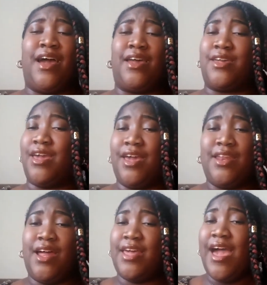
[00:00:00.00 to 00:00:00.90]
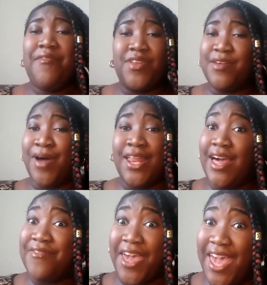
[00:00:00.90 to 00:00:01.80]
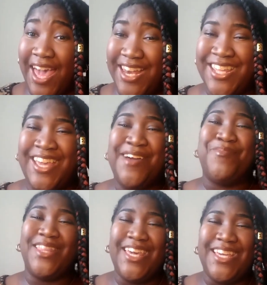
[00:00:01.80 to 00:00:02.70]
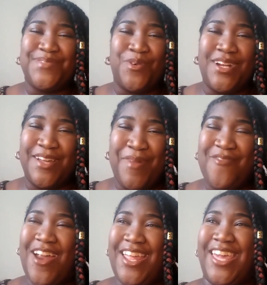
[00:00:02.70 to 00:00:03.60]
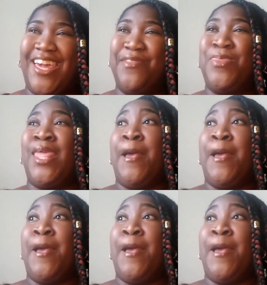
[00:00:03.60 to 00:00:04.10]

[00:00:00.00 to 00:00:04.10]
I cannot have it in my left hand. Please put it in my right hand.